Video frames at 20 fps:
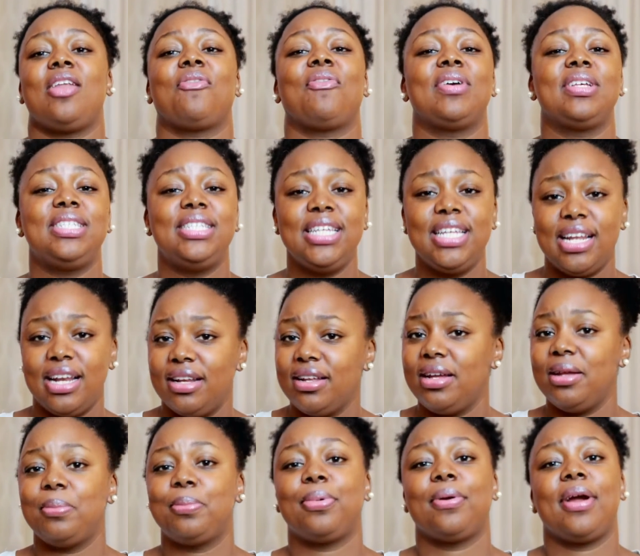and if I see it at a
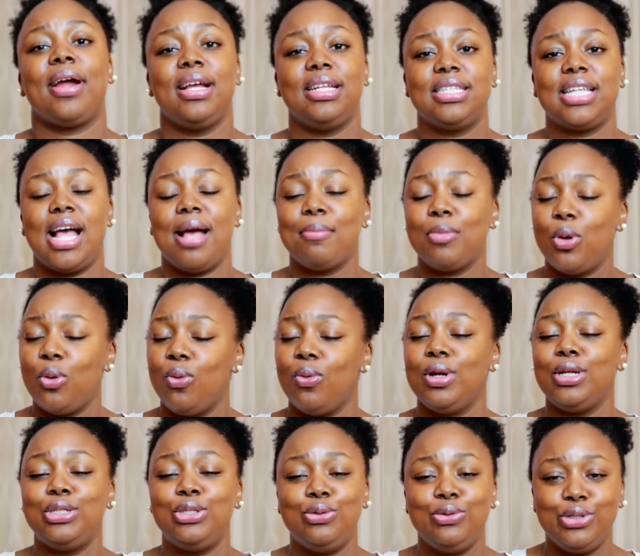good price, I'm
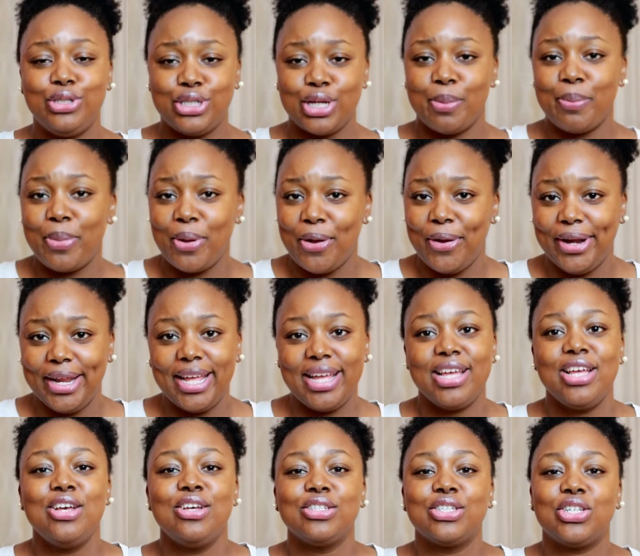going to jump on it.
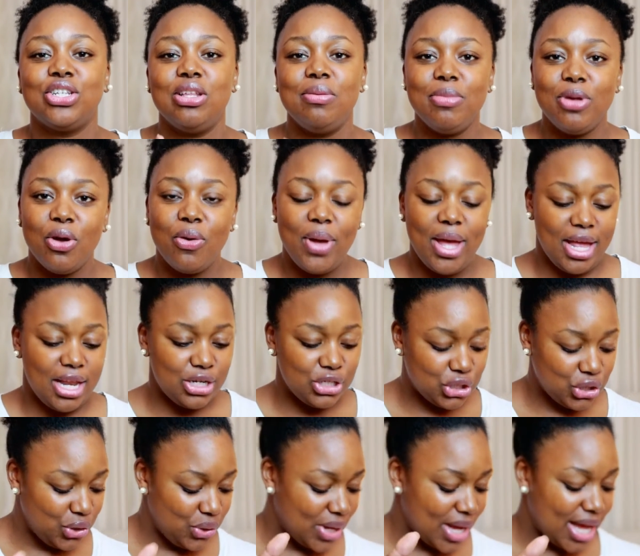So let me go ahead and
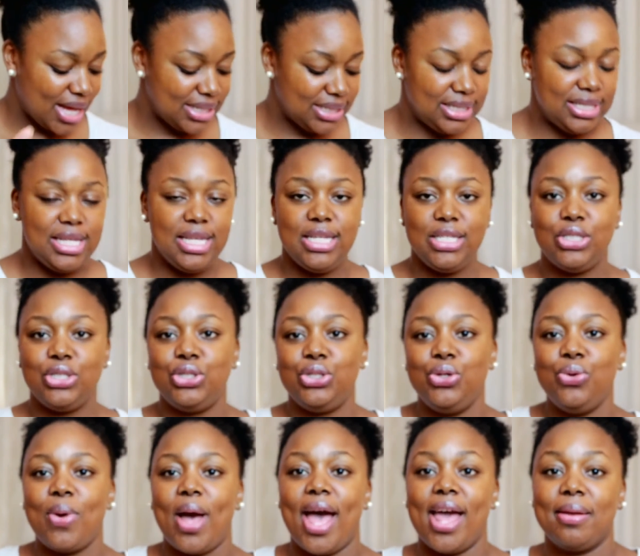show you guys these
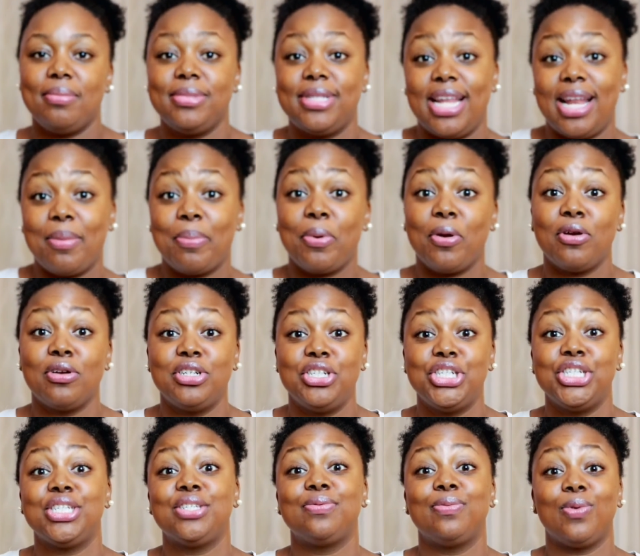two items that I
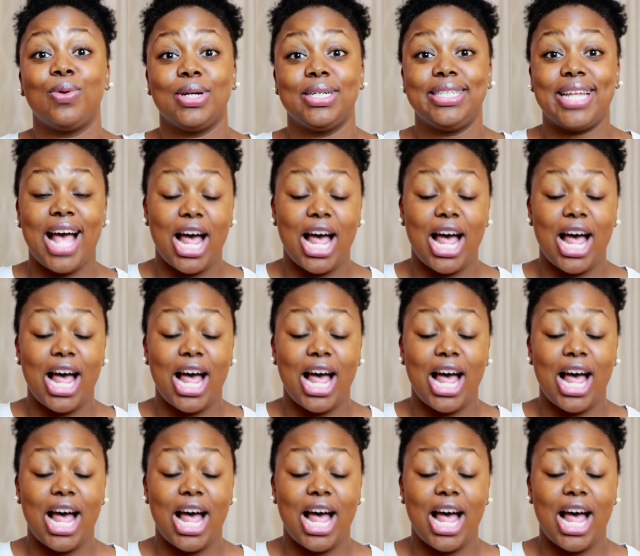purchased for a